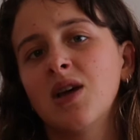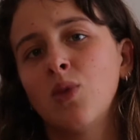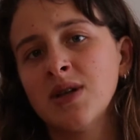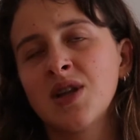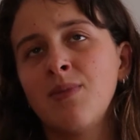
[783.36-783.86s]
it
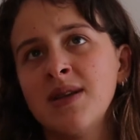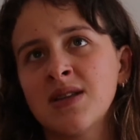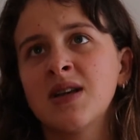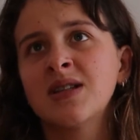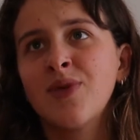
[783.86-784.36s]
wasn't a
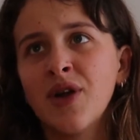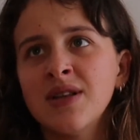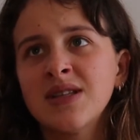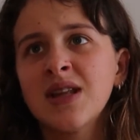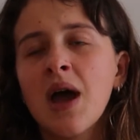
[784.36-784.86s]
pleasant
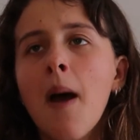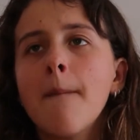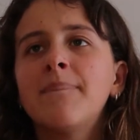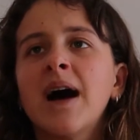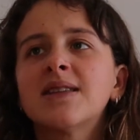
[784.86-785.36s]
experience,
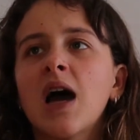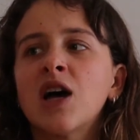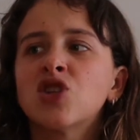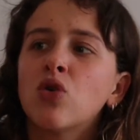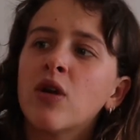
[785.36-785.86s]
but I
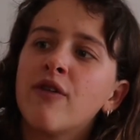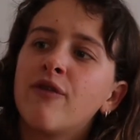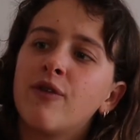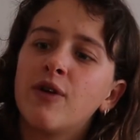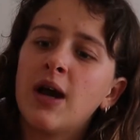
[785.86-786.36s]
sort
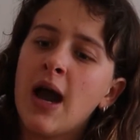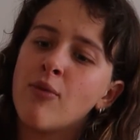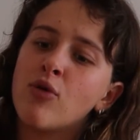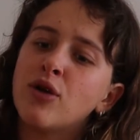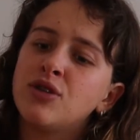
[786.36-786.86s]
of
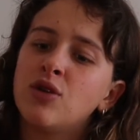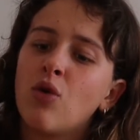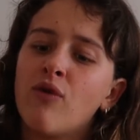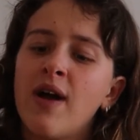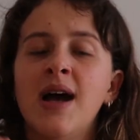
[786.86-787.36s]
wrote it
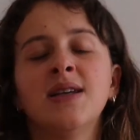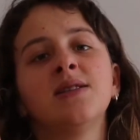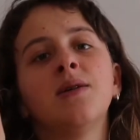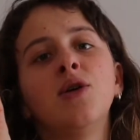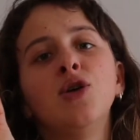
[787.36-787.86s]
off
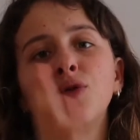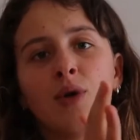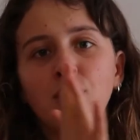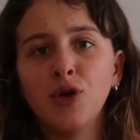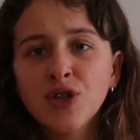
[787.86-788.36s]
as
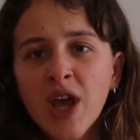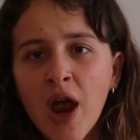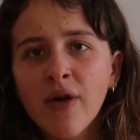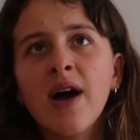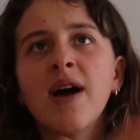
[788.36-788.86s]
user
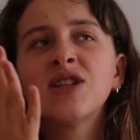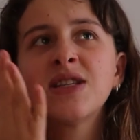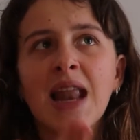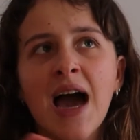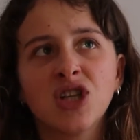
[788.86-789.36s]
error
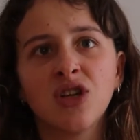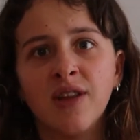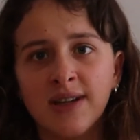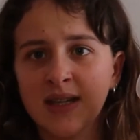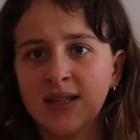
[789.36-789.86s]
/
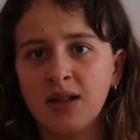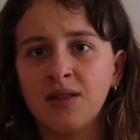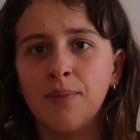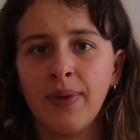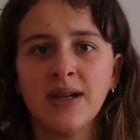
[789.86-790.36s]
this isn't
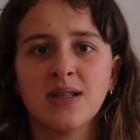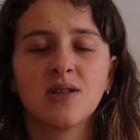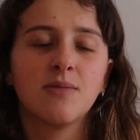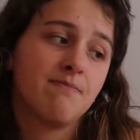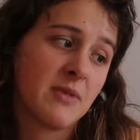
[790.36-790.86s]
the
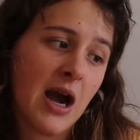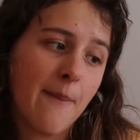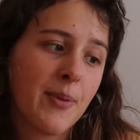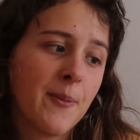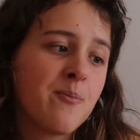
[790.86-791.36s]
best
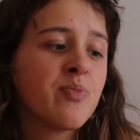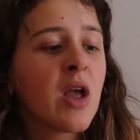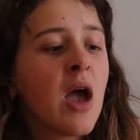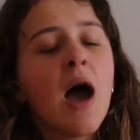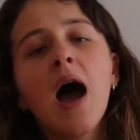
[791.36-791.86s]
cup.
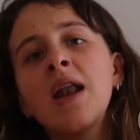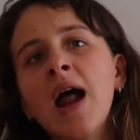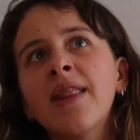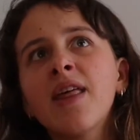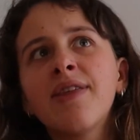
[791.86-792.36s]

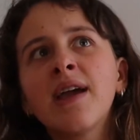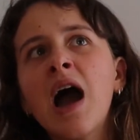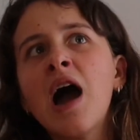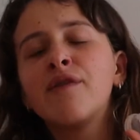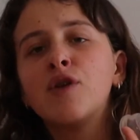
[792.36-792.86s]
Another thing
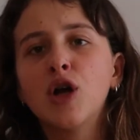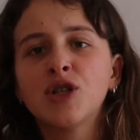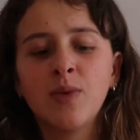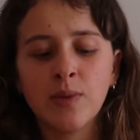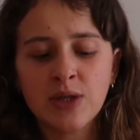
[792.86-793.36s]
I've
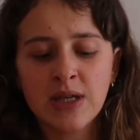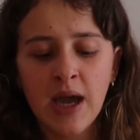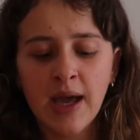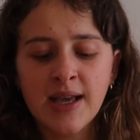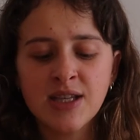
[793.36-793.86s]
noticed people
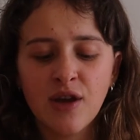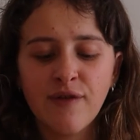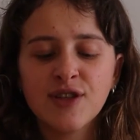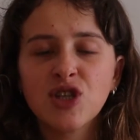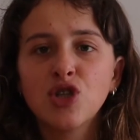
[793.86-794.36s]
saying is
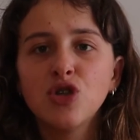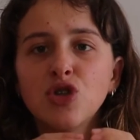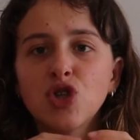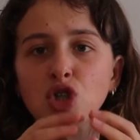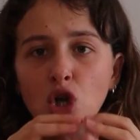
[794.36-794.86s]
if it's too
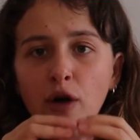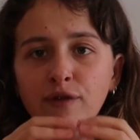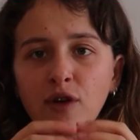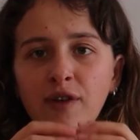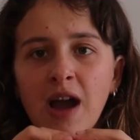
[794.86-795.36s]

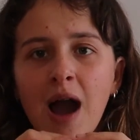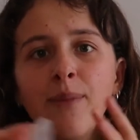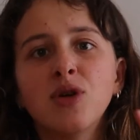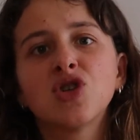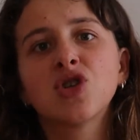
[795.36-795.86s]
soft of a
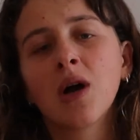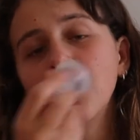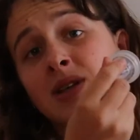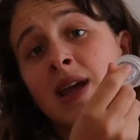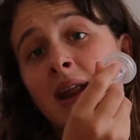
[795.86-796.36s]
cup, you struggle
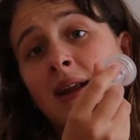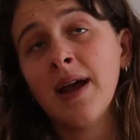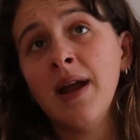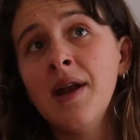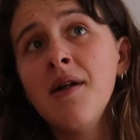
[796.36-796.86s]
to get it
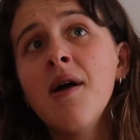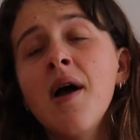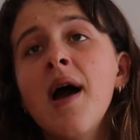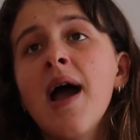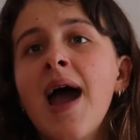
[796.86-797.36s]
in,
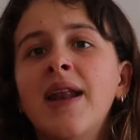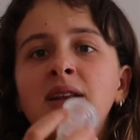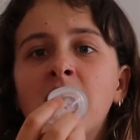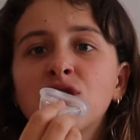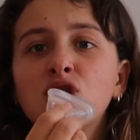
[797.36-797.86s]
and it
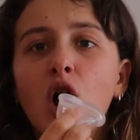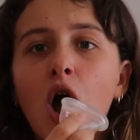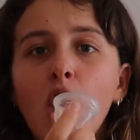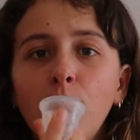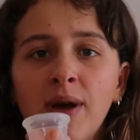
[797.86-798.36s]
doesn't
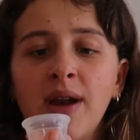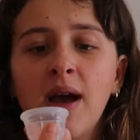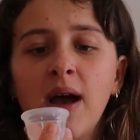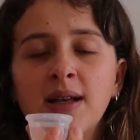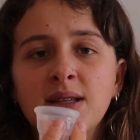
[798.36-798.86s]
open
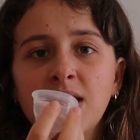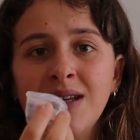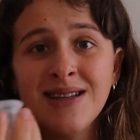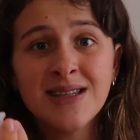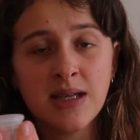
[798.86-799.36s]
as
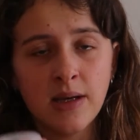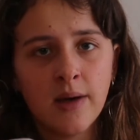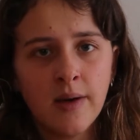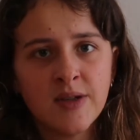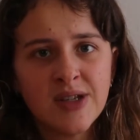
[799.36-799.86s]
easy
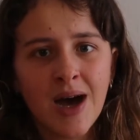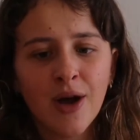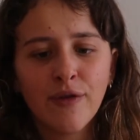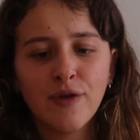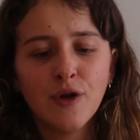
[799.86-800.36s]
inside
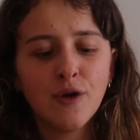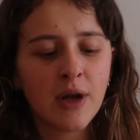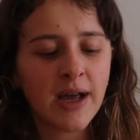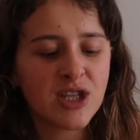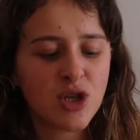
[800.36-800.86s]
of you.
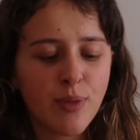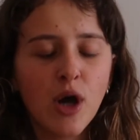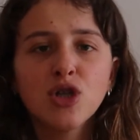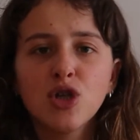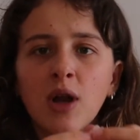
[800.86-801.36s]
Like it's
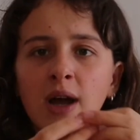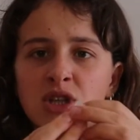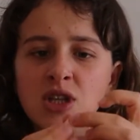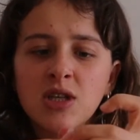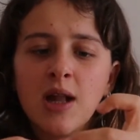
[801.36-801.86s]
supposed to
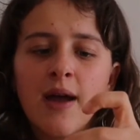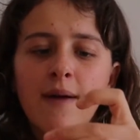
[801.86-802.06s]
just